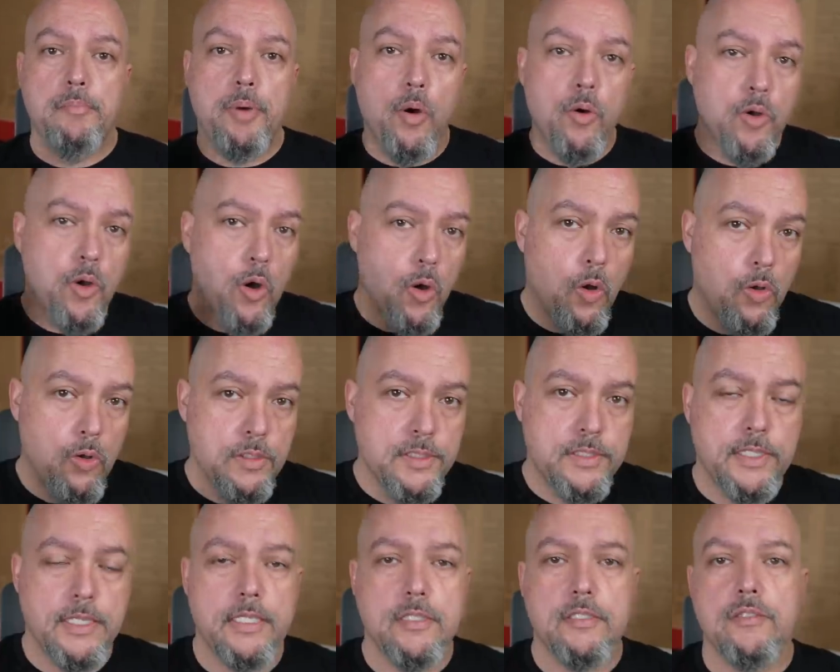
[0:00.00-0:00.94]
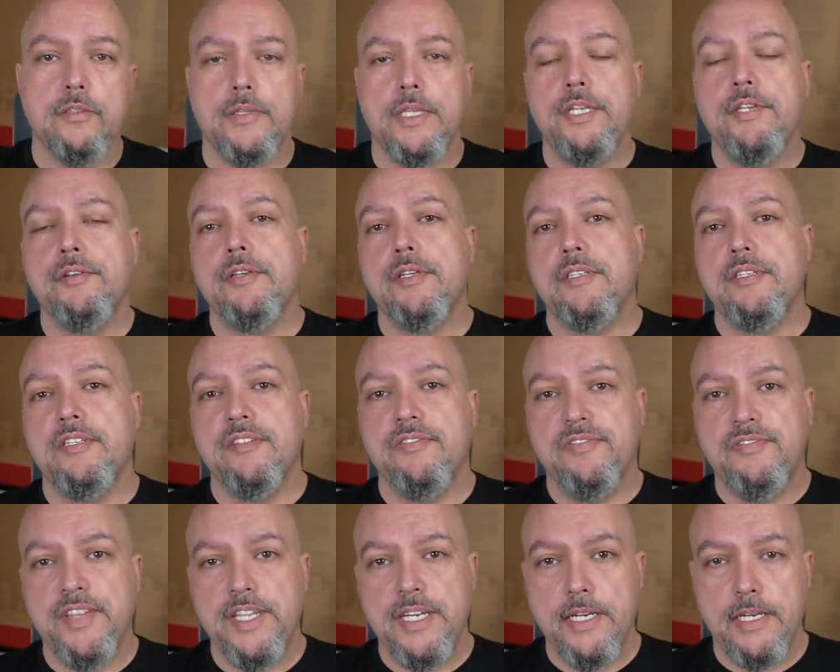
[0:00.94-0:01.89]
Poke holes in it so that you can
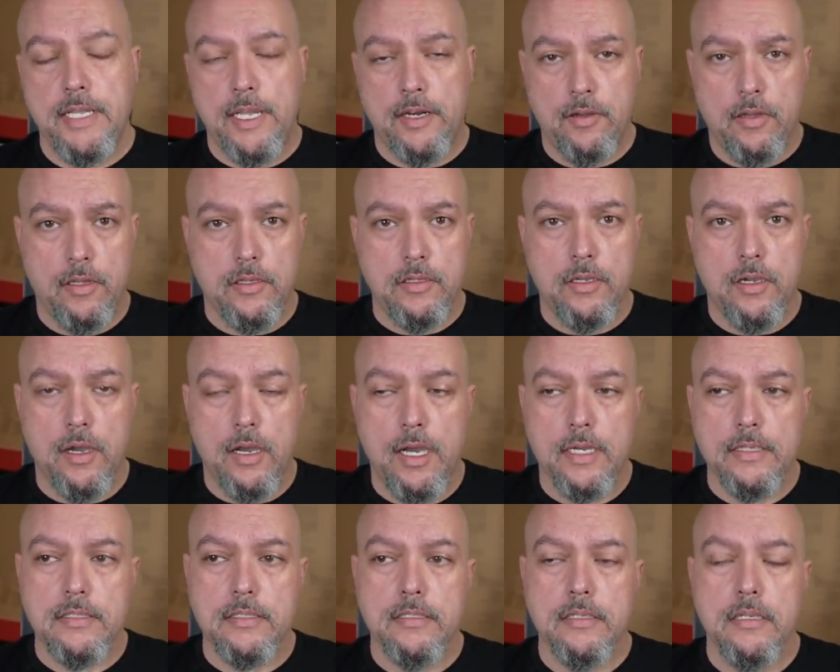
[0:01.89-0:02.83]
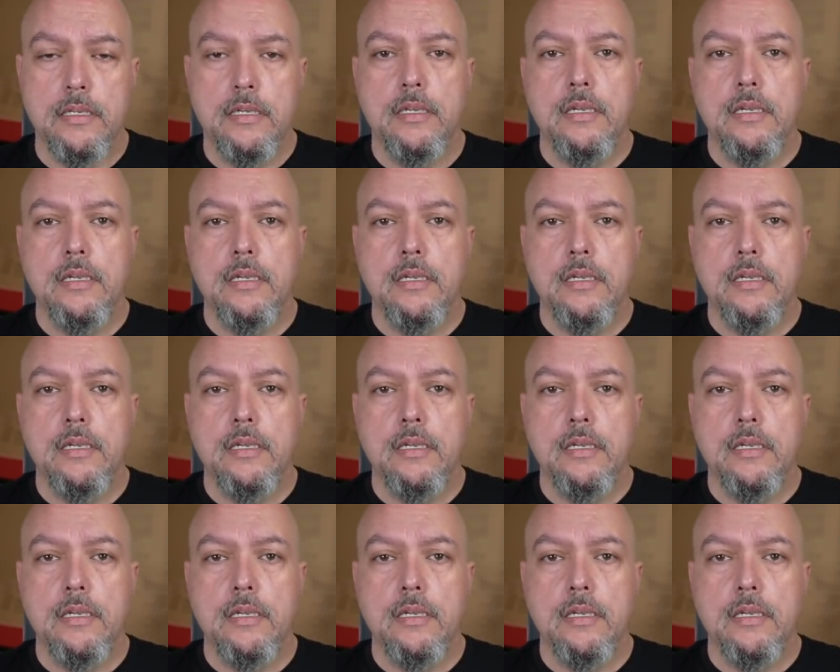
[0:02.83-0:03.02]
defeat it at all costs.